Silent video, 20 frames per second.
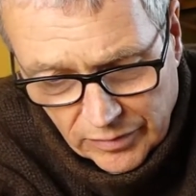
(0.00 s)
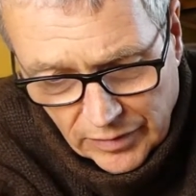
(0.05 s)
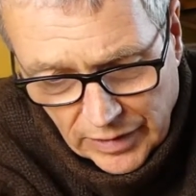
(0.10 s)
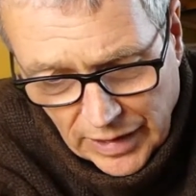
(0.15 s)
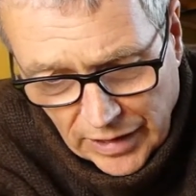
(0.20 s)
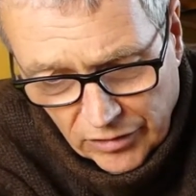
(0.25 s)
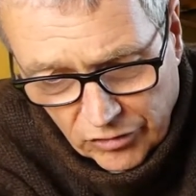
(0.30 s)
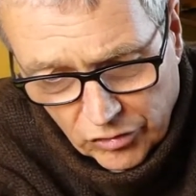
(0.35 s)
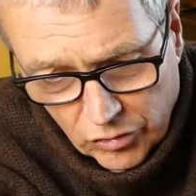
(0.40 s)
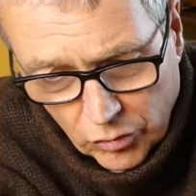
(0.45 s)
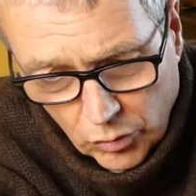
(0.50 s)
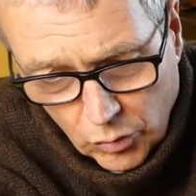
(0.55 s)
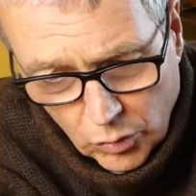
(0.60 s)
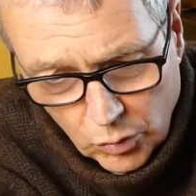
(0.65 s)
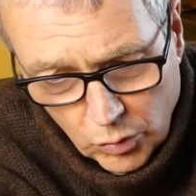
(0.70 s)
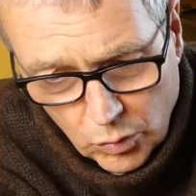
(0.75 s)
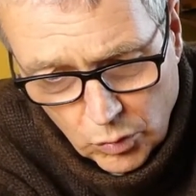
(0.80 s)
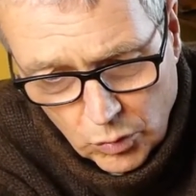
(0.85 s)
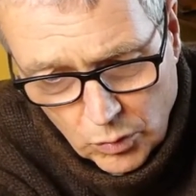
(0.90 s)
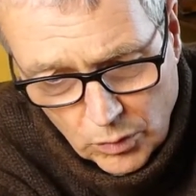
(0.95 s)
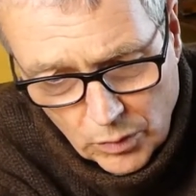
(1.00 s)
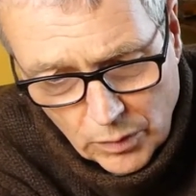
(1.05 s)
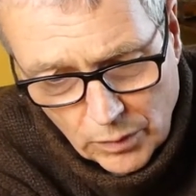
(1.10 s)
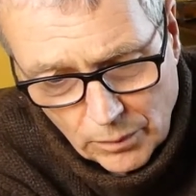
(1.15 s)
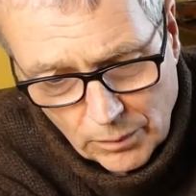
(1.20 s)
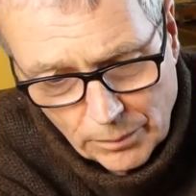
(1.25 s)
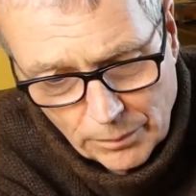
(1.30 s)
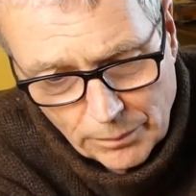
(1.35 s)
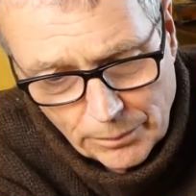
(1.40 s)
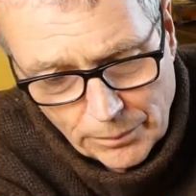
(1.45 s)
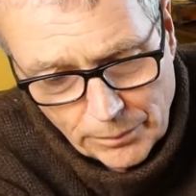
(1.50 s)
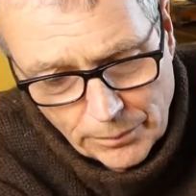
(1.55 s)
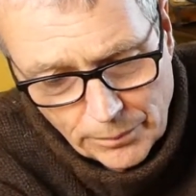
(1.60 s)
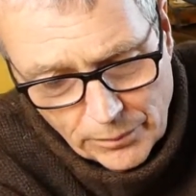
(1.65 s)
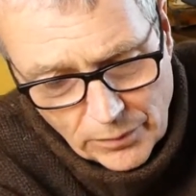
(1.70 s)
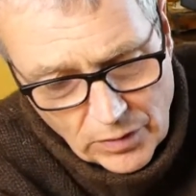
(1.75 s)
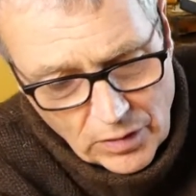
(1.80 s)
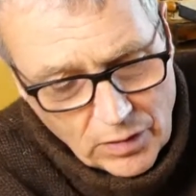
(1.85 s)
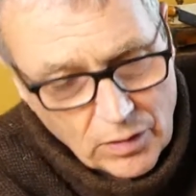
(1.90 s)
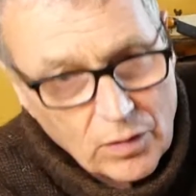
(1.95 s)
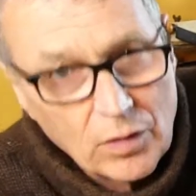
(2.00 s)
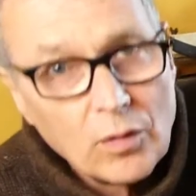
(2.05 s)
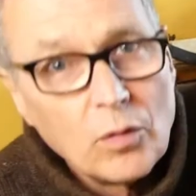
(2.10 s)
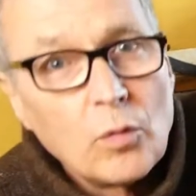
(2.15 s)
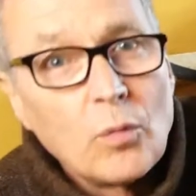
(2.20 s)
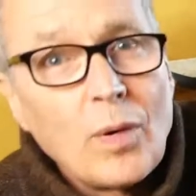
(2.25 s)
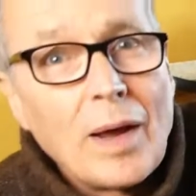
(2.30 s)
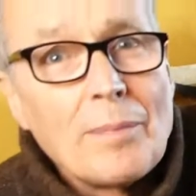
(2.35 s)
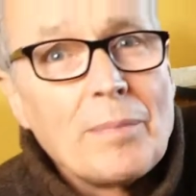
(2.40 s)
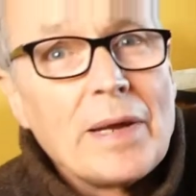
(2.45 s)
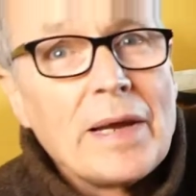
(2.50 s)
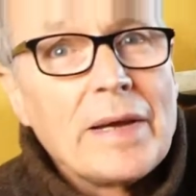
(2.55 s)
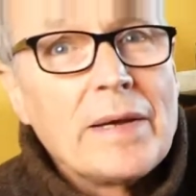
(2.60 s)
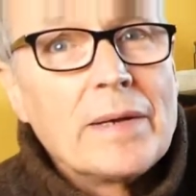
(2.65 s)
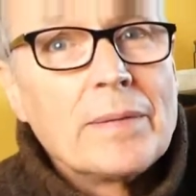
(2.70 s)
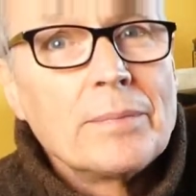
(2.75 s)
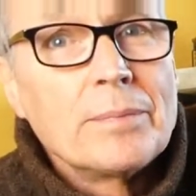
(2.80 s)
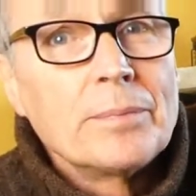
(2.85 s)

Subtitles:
the actual webbing